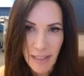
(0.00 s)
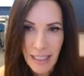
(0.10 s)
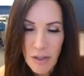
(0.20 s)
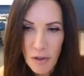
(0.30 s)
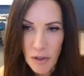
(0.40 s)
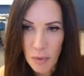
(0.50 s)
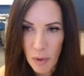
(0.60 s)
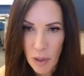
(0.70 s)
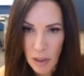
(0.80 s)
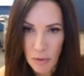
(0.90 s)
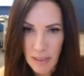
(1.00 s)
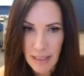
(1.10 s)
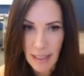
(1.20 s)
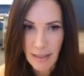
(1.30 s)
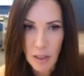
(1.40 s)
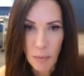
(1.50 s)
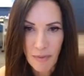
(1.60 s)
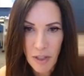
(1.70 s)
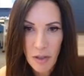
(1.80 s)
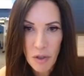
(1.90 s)
It can do all those things. So
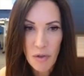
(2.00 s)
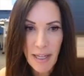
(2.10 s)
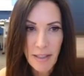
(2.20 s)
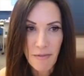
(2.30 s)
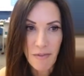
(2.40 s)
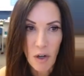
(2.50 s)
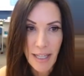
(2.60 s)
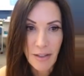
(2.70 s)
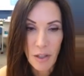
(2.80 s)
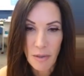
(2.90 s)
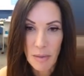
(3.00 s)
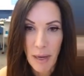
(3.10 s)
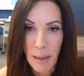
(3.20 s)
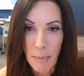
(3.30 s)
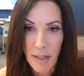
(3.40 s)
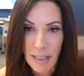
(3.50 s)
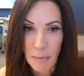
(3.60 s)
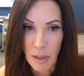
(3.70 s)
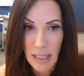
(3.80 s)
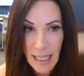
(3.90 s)
we've got to try and avoid those where
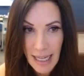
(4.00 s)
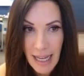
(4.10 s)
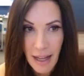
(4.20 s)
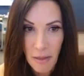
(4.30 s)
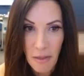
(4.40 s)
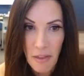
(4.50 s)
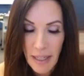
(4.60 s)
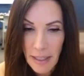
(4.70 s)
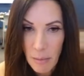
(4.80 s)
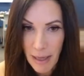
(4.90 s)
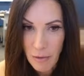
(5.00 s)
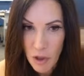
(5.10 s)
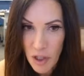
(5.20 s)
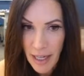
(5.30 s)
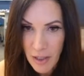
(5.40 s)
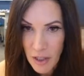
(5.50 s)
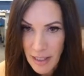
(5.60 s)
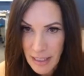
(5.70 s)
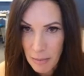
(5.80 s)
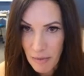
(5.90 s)
possible and think about
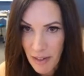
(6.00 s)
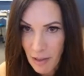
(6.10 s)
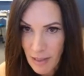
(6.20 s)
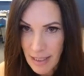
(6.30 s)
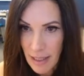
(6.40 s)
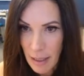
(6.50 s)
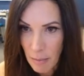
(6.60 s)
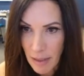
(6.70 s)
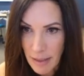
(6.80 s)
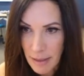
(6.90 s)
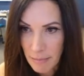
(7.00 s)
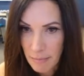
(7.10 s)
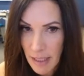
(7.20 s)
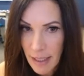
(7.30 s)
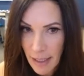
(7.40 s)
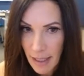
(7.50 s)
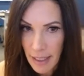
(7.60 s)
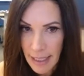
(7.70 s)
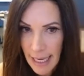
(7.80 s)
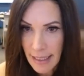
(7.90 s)
changing some of our assignments.
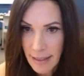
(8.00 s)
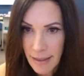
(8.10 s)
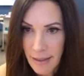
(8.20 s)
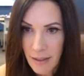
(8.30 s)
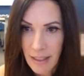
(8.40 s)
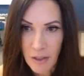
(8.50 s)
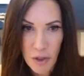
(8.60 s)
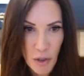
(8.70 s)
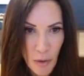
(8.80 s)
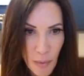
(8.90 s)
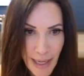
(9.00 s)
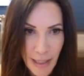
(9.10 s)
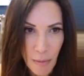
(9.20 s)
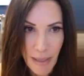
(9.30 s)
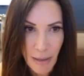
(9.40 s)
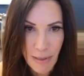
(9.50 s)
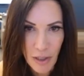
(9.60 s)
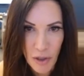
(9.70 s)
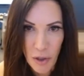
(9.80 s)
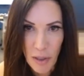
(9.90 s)
And again, in a short while, I'll be able
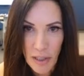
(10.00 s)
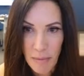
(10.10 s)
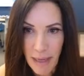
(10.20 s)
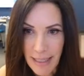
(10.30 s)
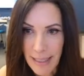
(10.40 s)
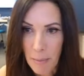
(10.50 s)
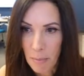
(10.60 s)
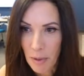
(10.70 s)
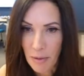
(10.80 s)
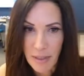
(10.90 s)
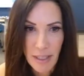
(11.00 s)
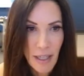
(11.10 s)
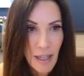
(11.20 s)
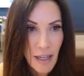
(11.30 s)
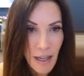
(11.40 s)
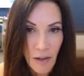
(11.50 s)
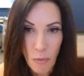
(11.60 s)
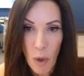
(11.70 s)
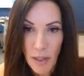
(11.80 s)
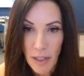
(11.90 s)
to show you some examples
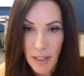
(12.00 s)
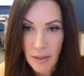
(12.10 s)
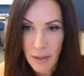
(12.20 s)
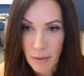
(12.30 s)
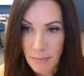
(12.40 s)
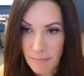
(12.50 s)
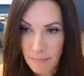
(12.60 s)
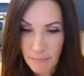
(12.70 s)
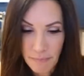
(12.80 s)
of what you can do.